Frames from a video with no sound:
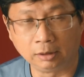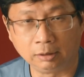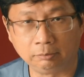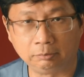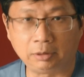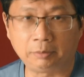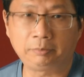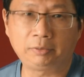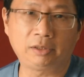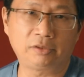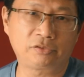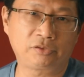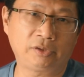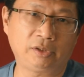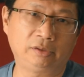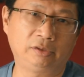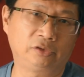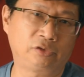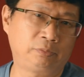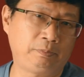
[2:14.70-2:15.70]
Remember I
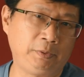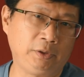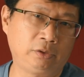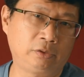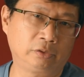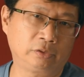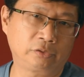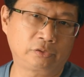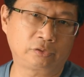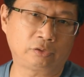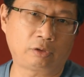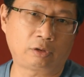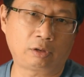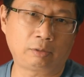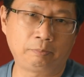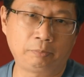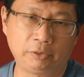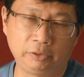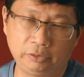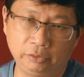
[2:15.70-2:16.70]
said the speakers are
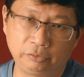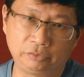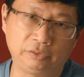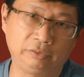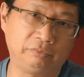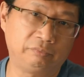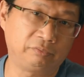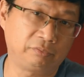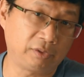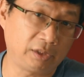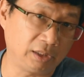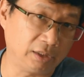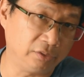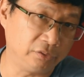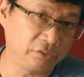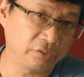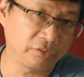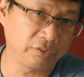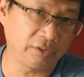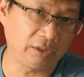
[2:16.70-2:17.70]
produced in
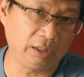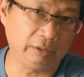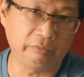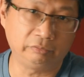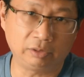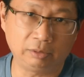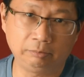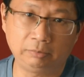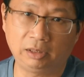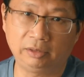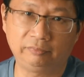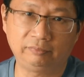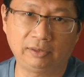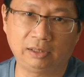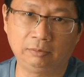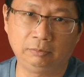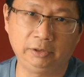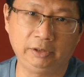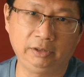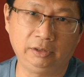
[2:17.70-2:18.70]
France and run by
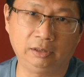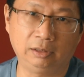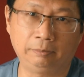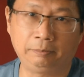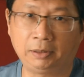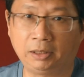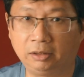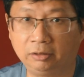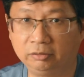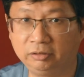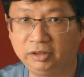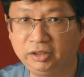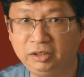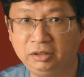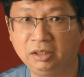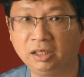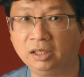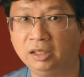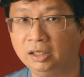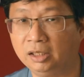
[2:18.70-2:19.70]
family
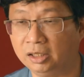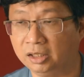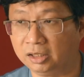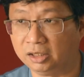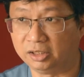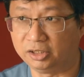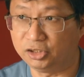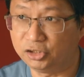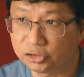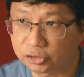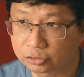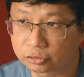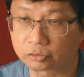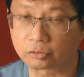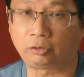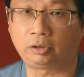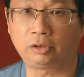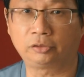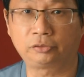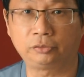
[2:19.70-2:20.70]
apparently each
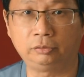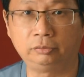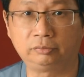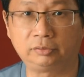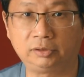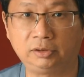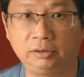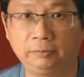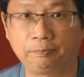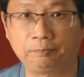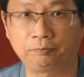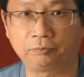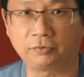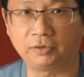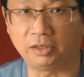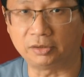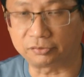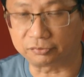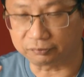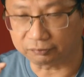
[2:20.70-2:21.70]
crossover
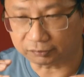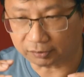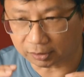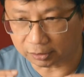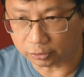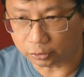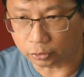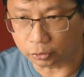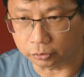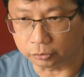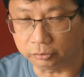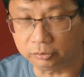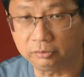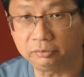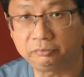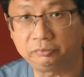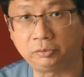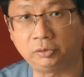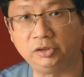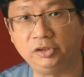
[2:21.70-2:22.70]
is fine-tuned
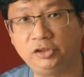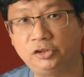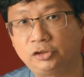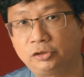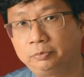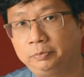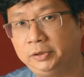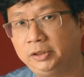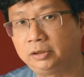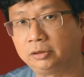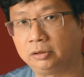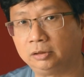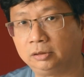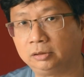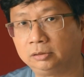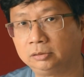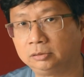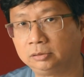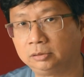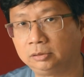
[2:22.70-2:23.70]
for each speaker.
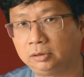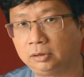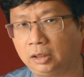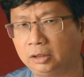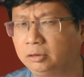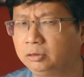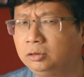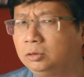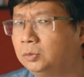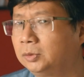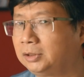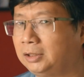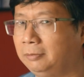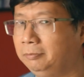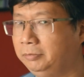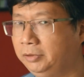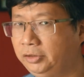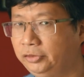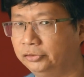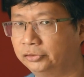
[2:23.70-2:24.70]
I don't know what that
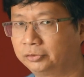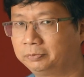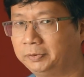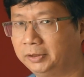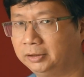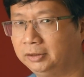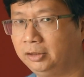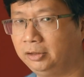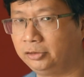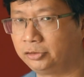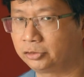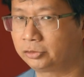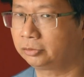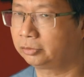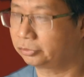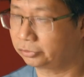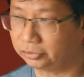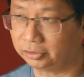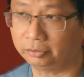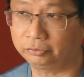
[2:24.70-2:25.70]
means, but it
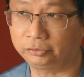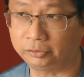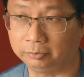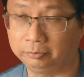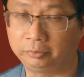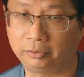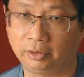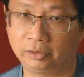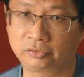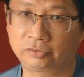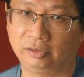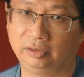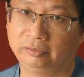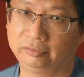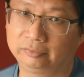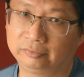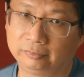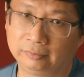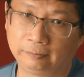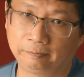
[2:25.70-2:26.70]
sure sounds impressive
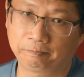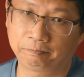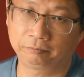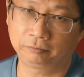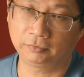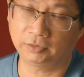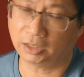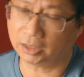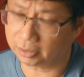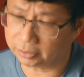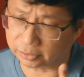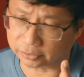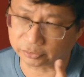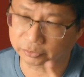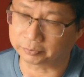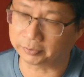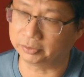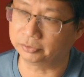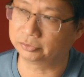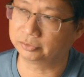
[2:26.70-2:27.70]
and
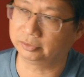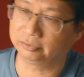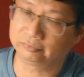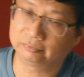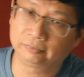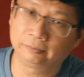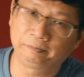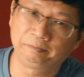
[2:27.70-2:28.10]
expensive.